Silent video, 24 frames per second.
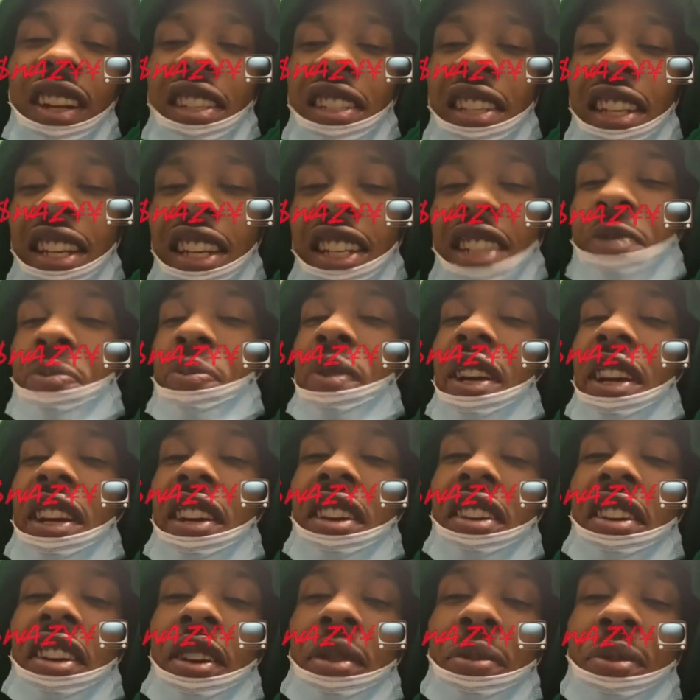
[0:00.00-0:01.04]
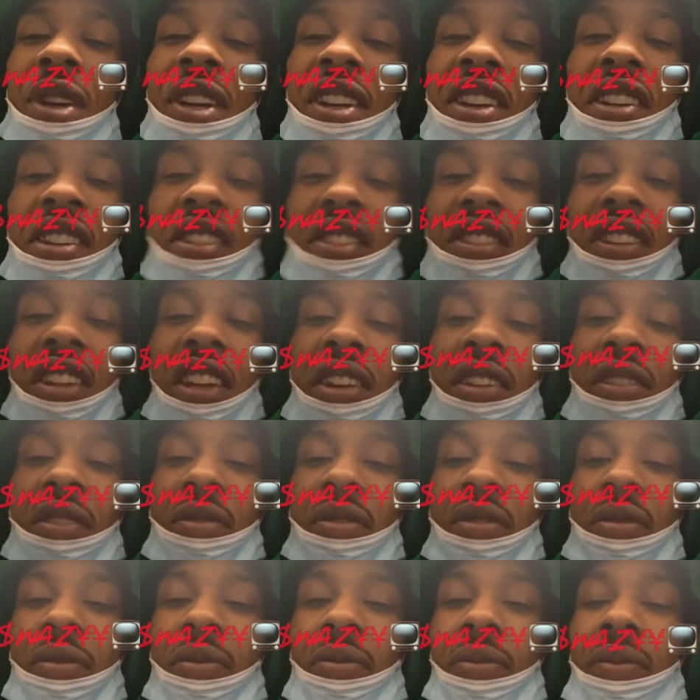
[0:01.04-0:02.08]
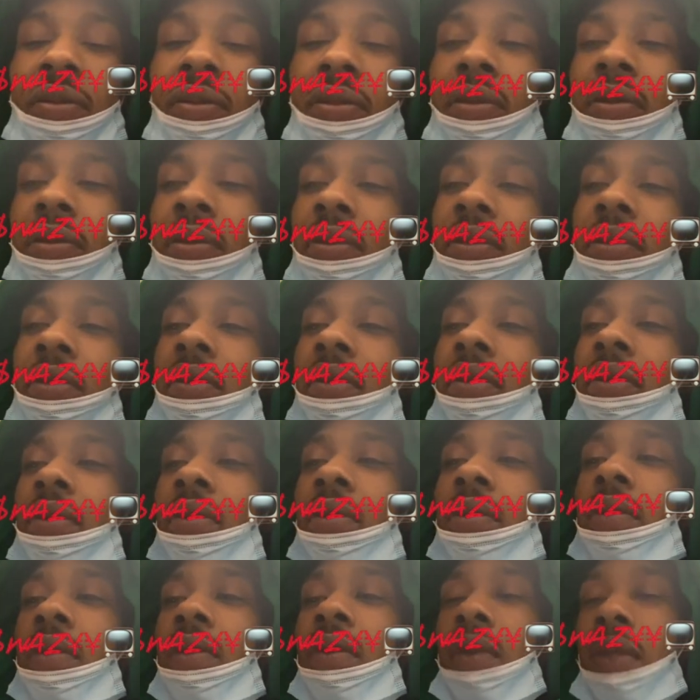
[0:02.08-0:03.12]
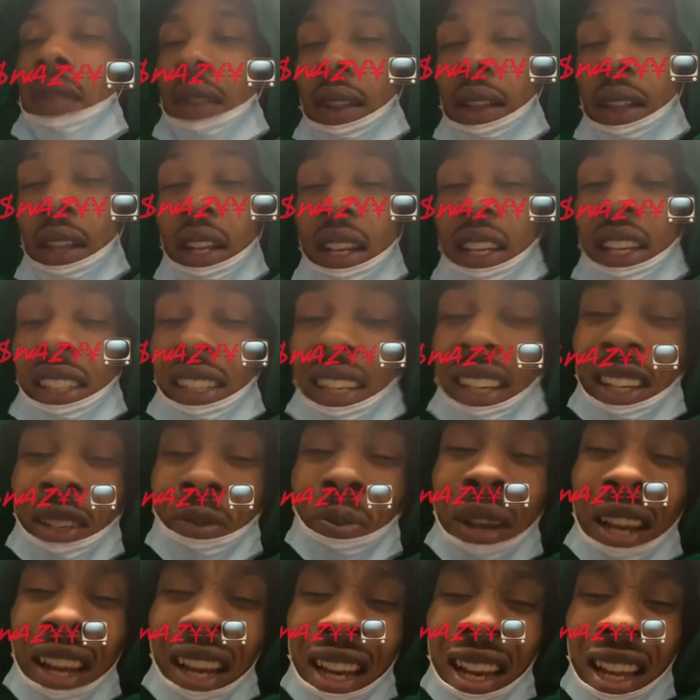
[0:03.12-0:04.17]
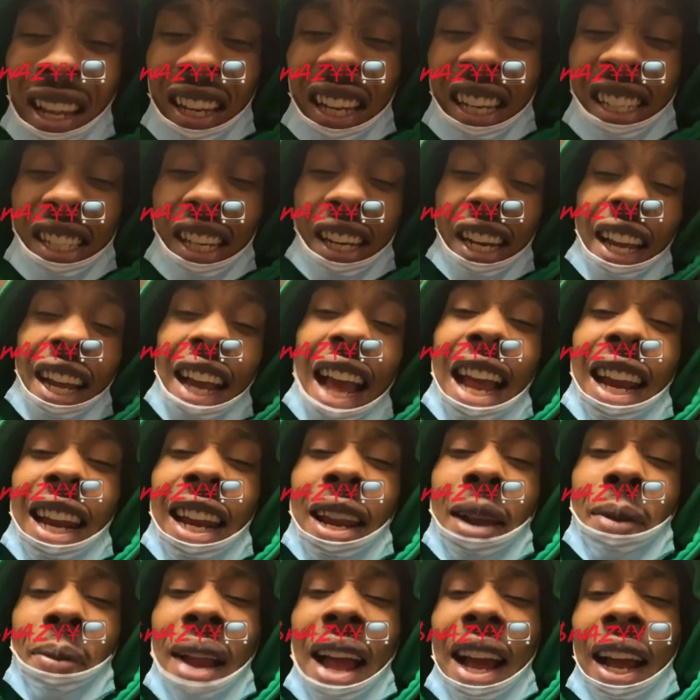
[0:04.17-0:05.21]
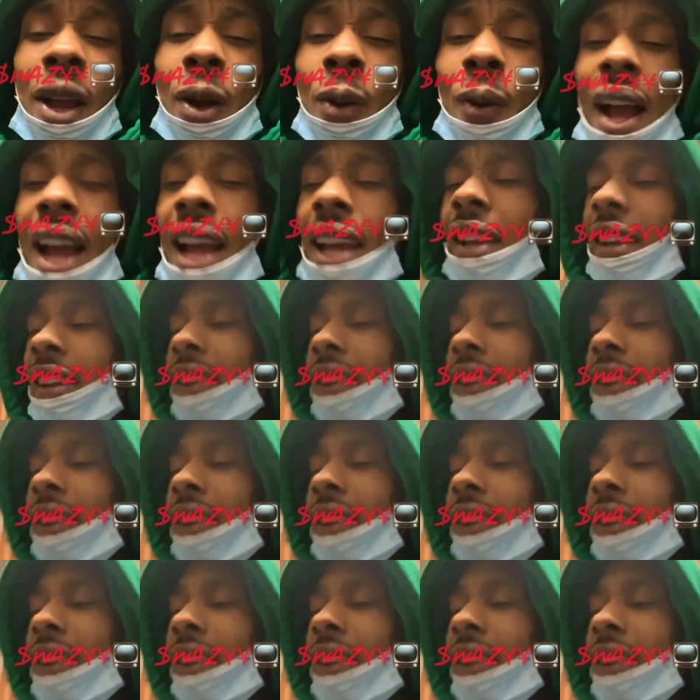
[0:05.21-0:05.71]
and they said it's bigger than the comedian's kid. He said it's bigger than white. They said it's bigger than They said they got it in black and white.